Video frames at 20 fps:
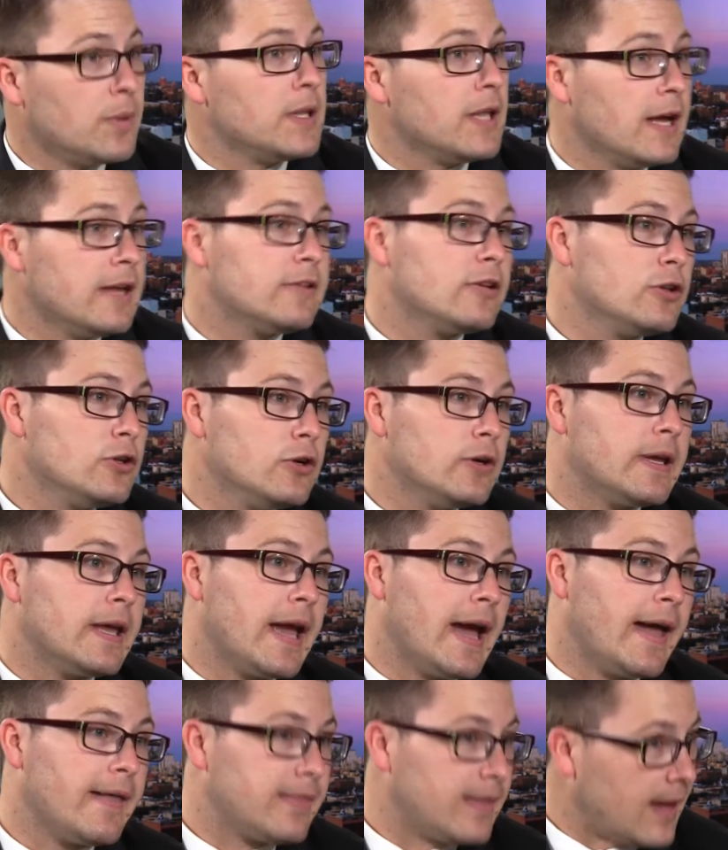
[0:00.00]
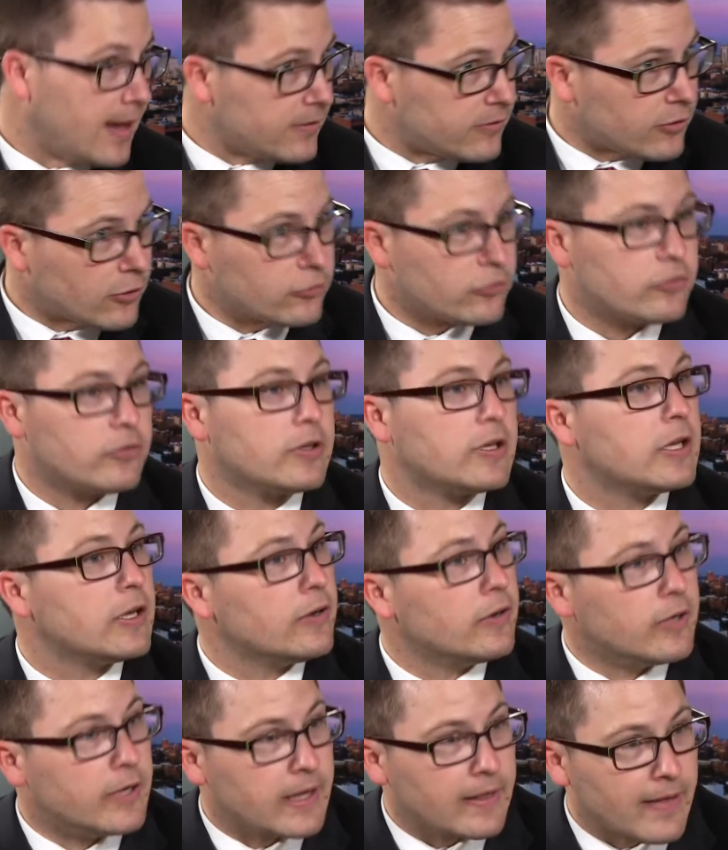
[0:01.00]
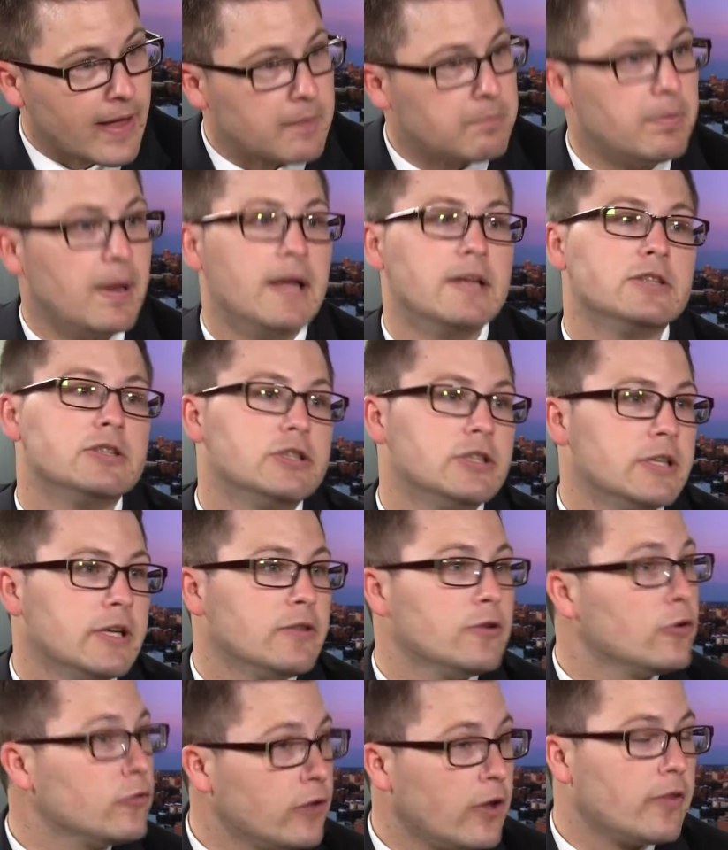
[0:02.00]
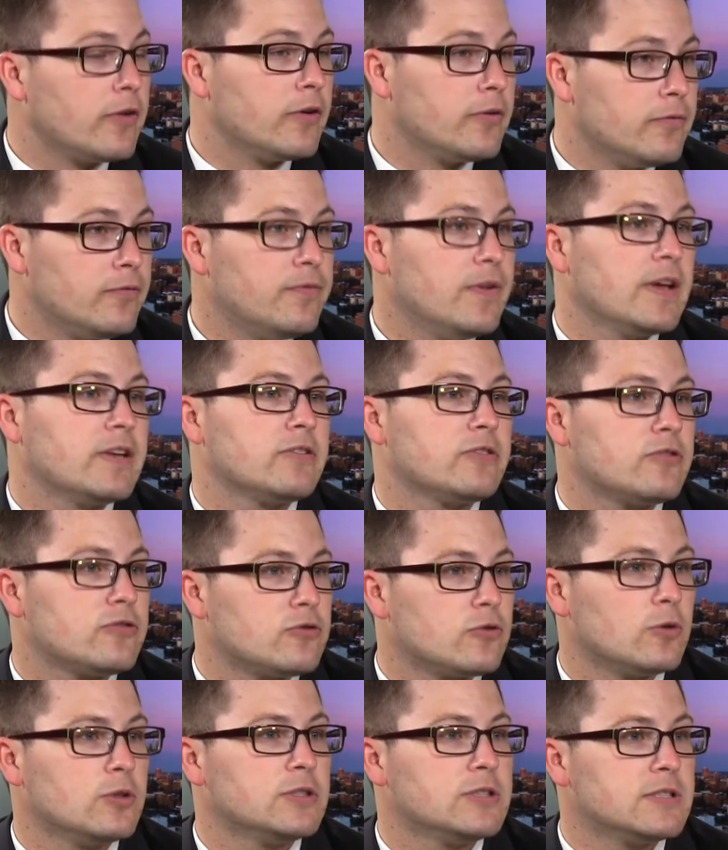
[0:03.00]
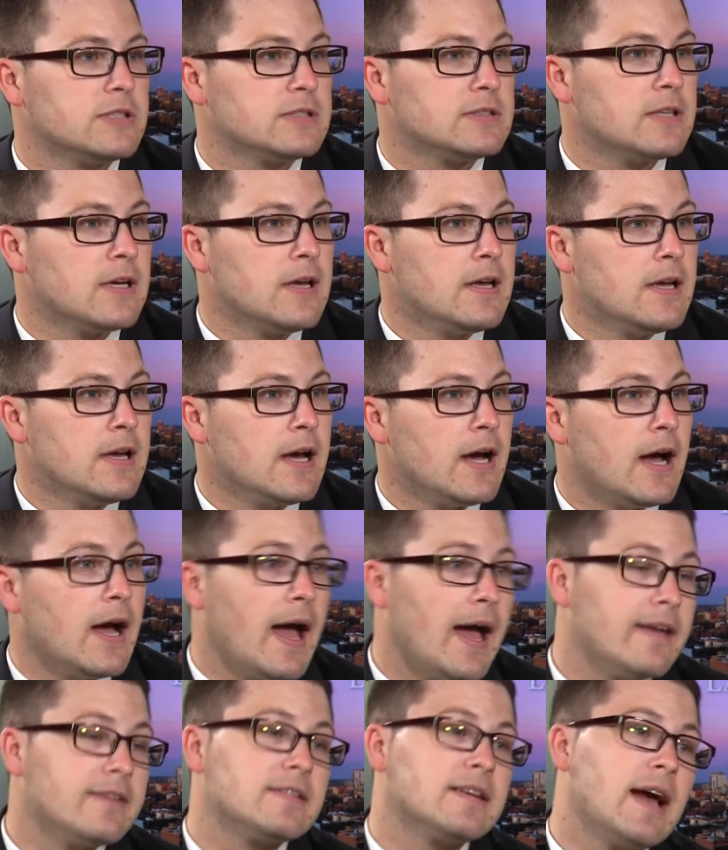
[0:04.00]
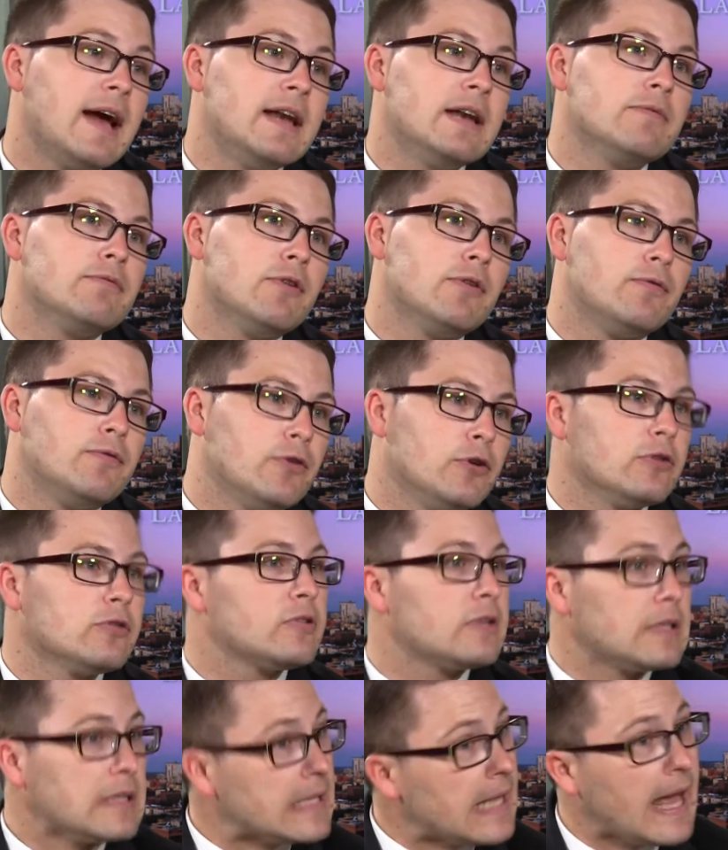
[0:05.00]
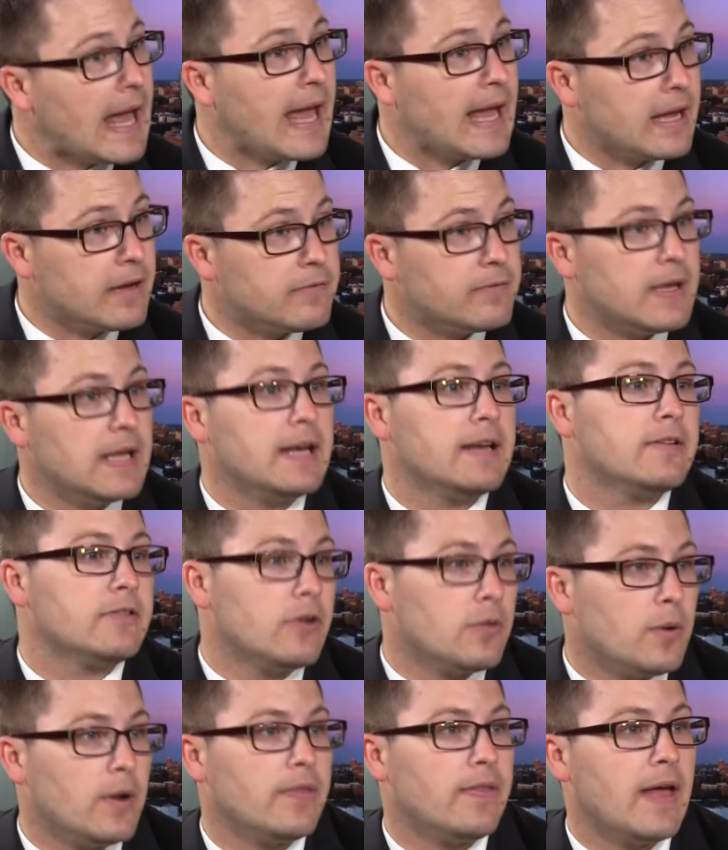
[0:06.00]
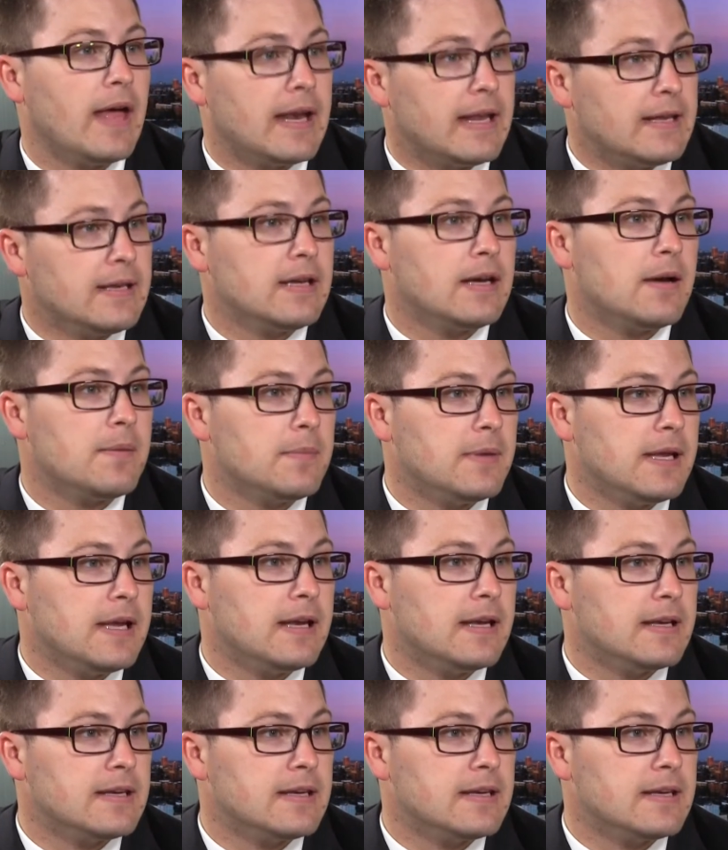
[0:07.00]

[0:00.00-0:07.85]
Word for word: we like to look at that Social Security, that pension, those other fixed sources as kind of the first leg of getting to what that income need